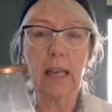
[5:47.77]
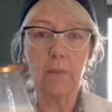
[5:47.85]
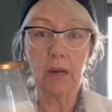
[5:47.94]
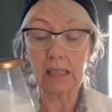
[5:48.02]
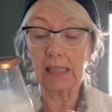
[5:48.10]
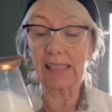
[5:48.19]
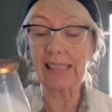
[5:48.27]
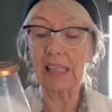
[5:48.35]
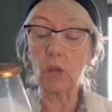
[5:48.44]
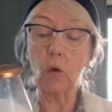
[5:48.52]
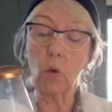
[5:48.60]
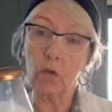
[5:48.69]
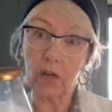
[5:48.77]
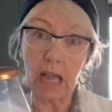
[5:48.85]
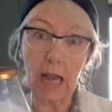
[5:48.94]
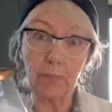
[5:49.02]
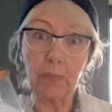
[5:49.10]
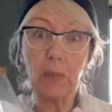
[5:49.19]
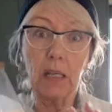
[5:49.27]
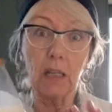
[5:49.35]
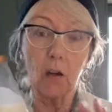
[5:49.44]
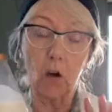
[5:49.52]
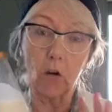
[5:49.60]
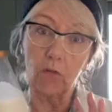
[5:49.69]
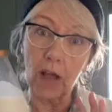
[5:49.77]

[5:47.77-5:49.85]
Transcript: But as I said, 1/4 cup of